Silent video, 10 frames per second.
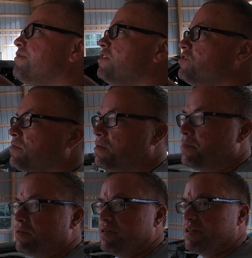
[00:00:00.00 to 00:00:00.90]
finished up the
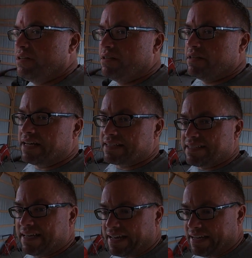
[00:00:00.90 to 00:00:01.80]
building the
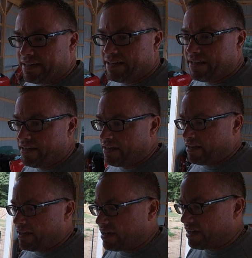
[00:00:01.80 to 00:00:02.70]
next day
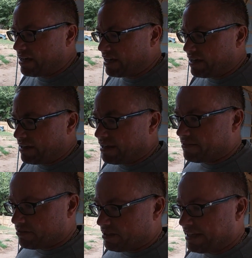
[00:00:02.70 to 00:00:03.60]

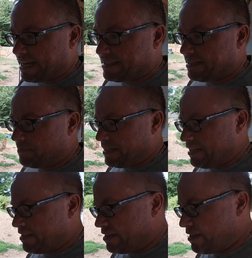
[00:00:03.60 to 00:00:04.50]
after the last
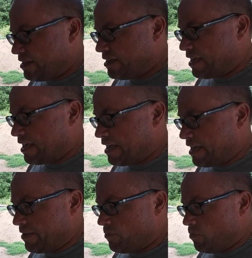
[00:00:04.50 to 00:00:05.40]
update.
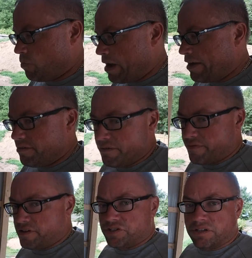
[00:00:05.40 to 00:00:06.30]
And while they were
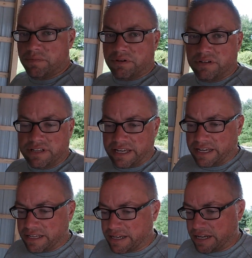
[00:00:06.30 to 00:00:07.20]
finishing the building, they
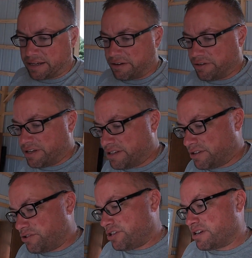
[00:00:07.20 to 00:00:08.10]
had the concrete
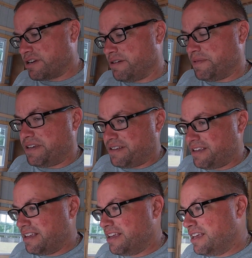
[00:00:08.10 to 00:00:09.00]
truck come in
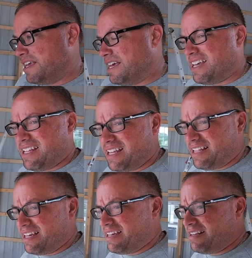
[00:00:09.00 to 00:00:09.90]
and they
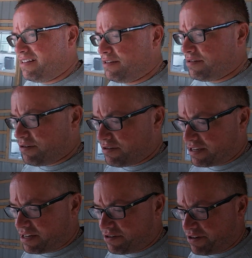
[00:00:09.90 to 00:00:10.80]
laid all the
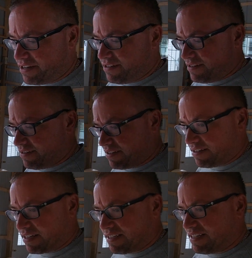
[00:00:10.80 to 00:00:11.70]
concrete.
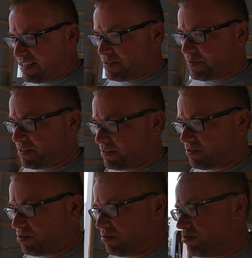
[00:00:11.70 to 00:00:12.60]
And like I said, it's
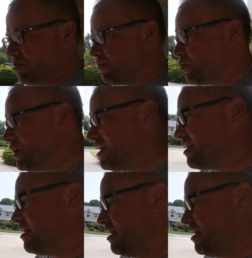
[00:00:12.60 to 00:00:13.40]
been a little over a week.